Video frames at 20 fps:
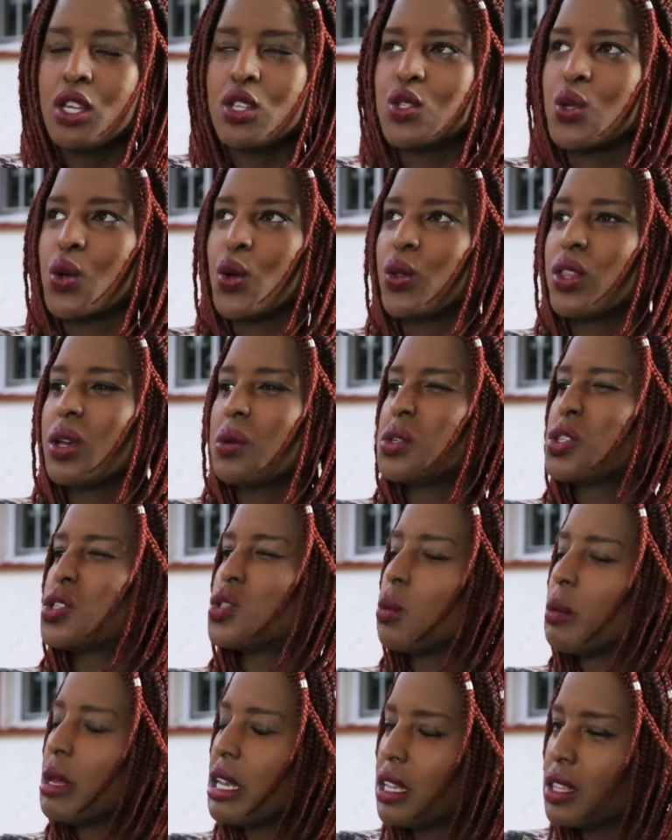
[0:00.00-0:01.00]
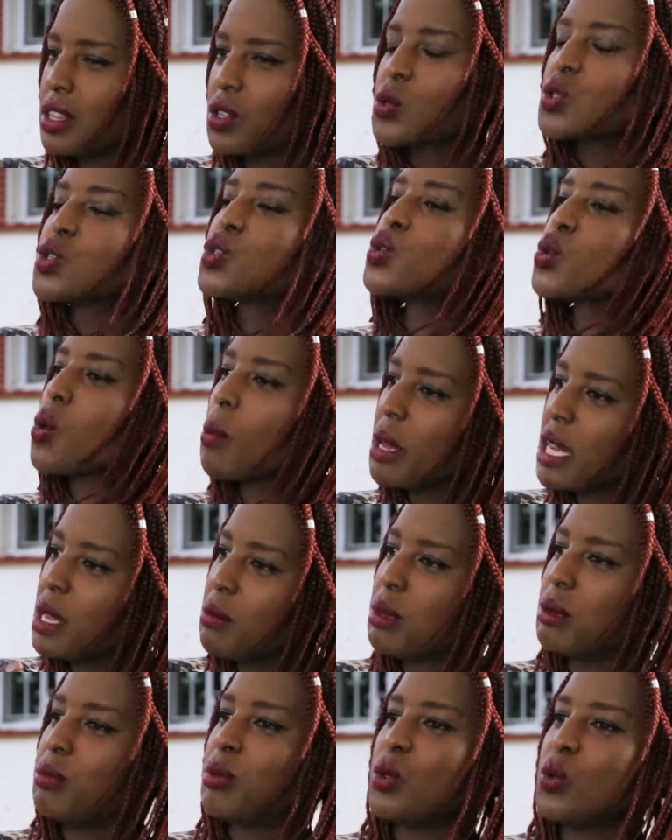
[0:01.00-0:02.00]
So there were so many
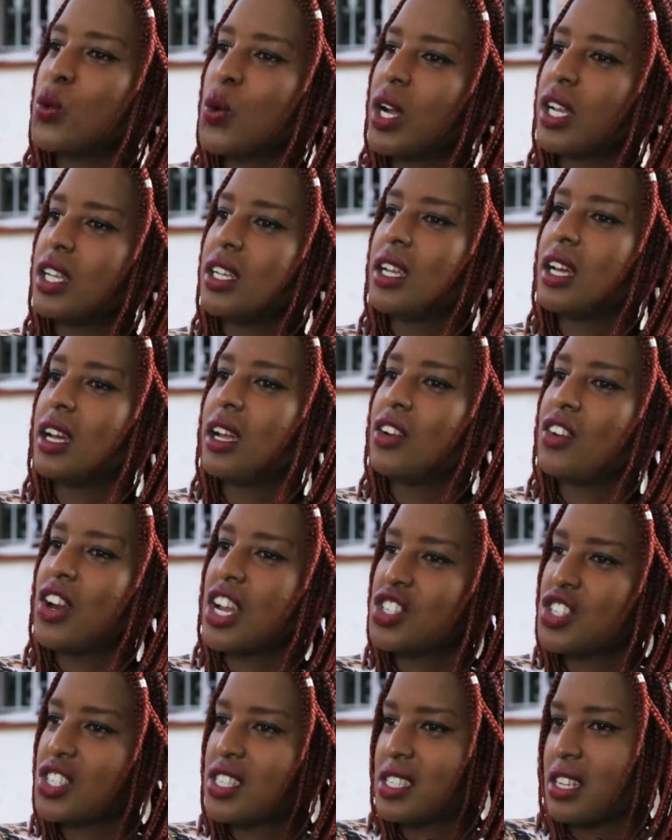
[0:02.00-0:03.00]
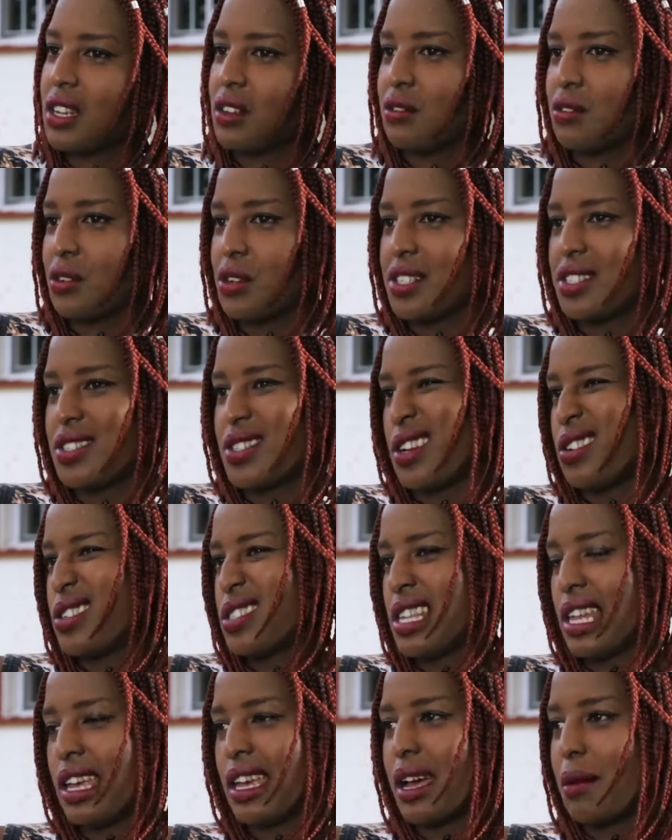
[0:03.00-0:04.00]
people who had registered for it. So I
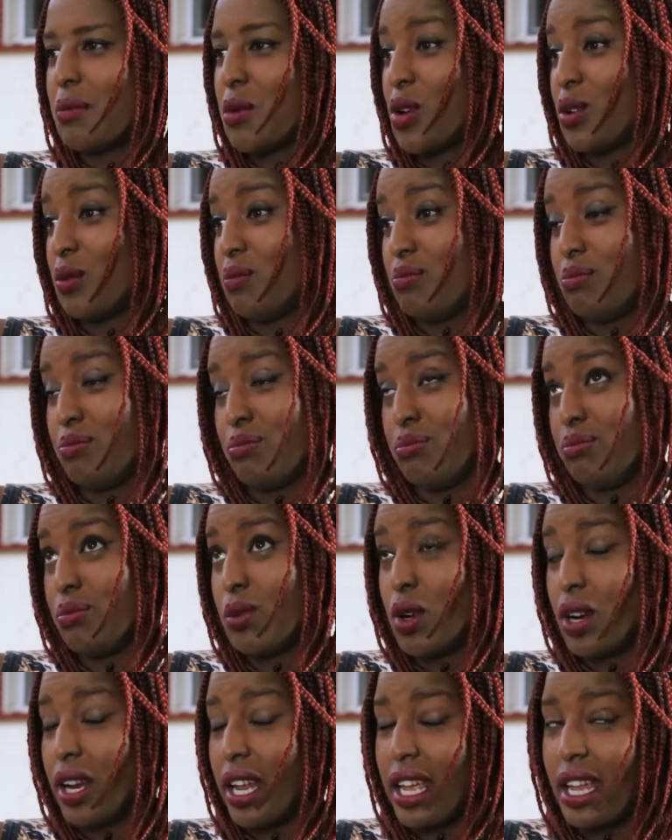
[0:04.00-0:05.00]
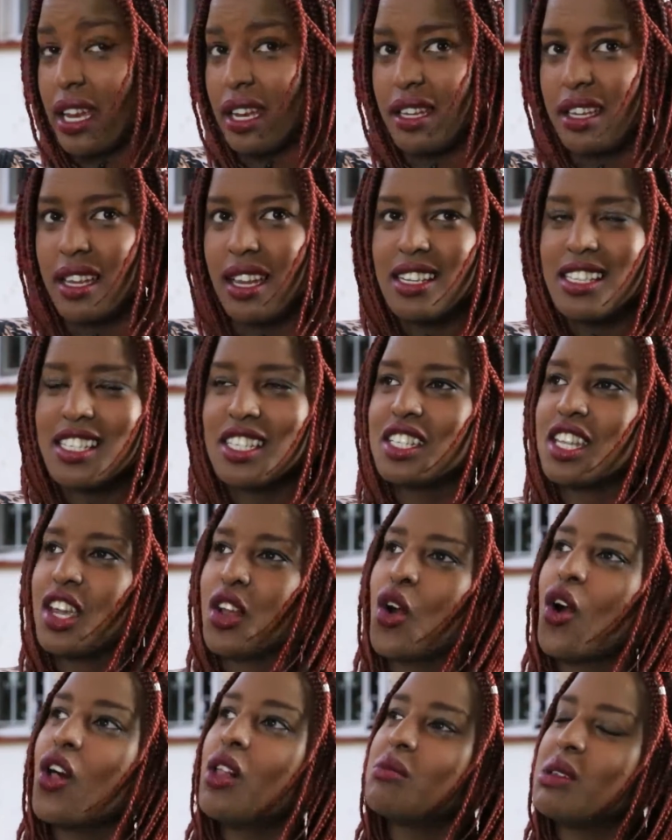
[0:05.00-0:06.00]
was like, I'm not going to get it, until they
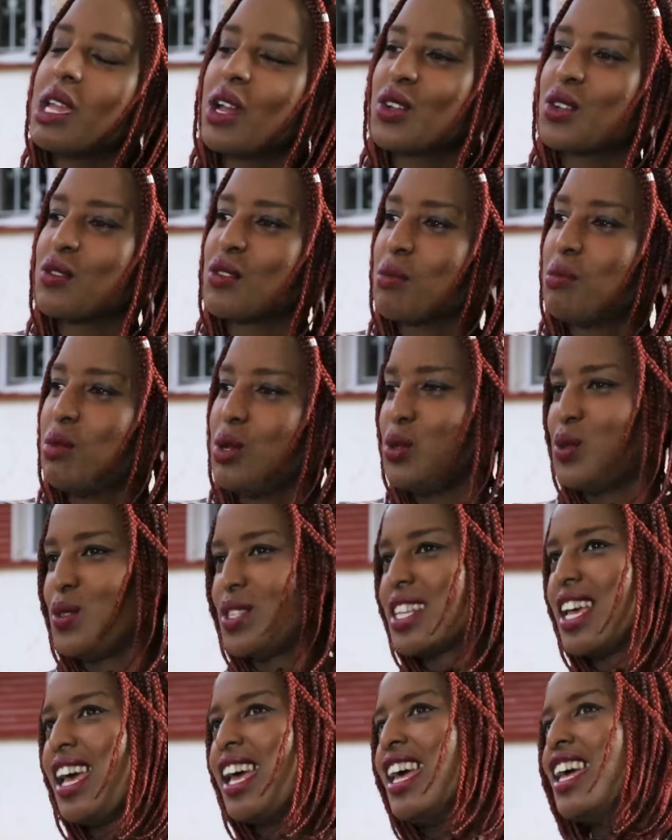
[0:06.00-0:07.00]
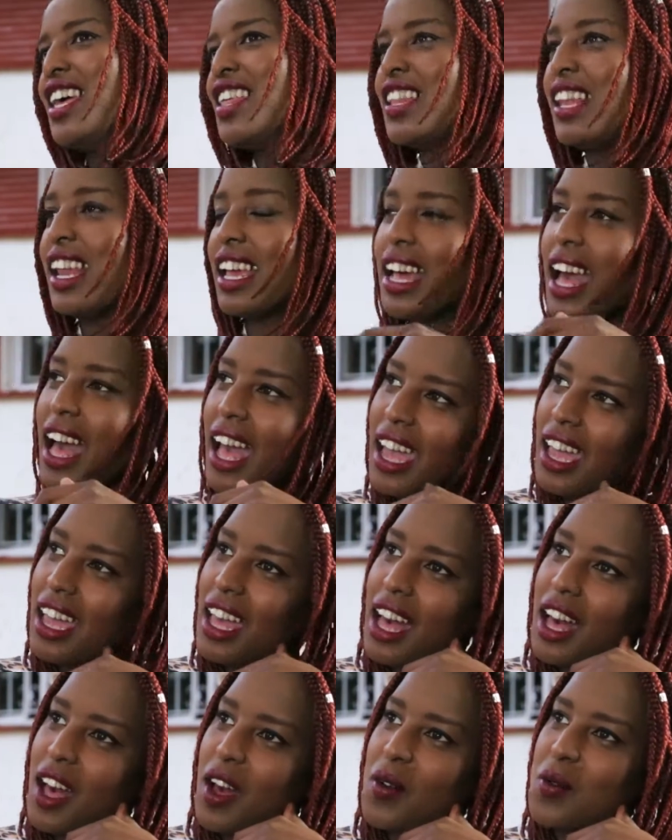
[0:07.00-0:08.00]
called me out of the blues. Like,
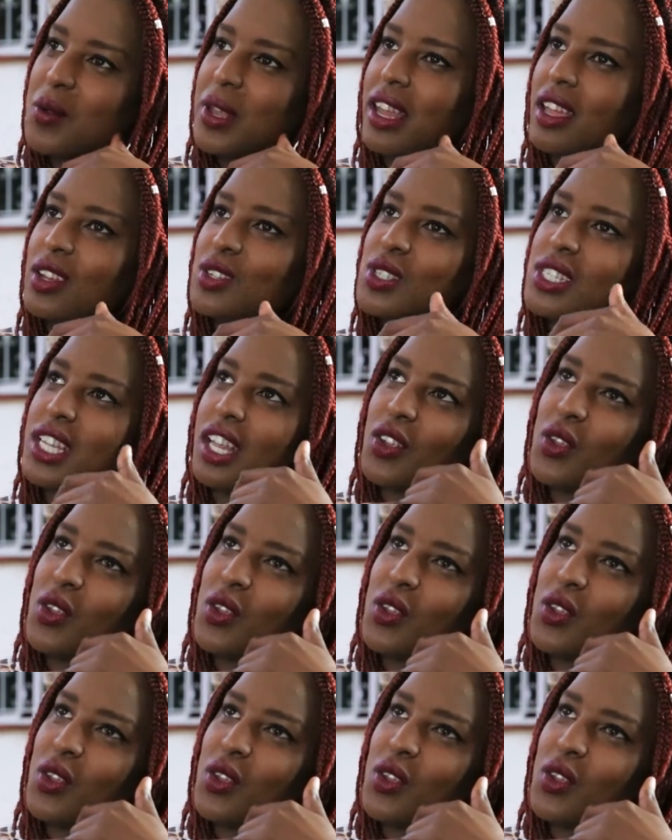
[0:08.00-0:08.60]
hi, I would like to